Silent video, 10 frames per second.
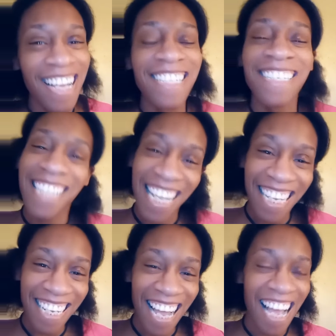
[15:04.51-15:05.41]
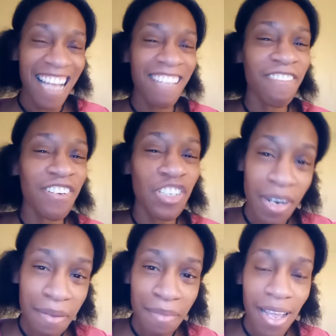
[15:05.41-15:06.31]
So thank you guys for
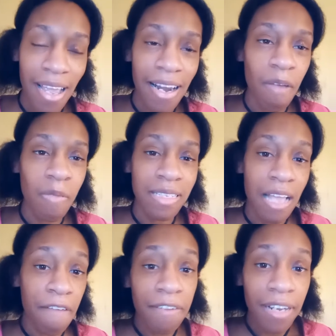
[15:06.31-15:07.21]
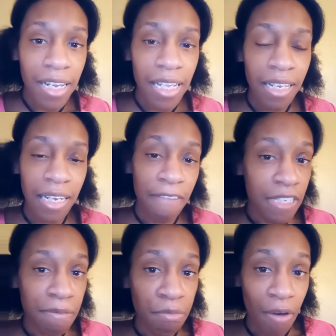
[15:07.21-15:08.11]
joining me, and I will definitely leave
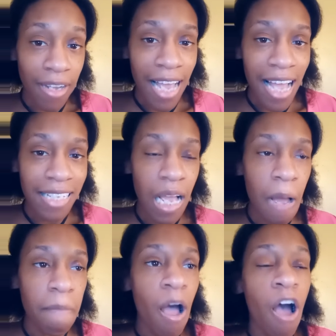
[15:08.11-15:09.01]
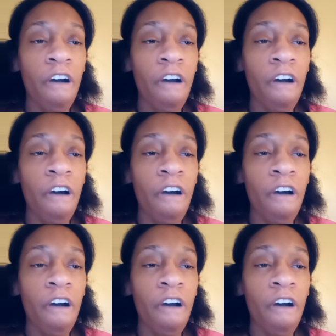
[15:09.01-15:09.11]
this broadcast up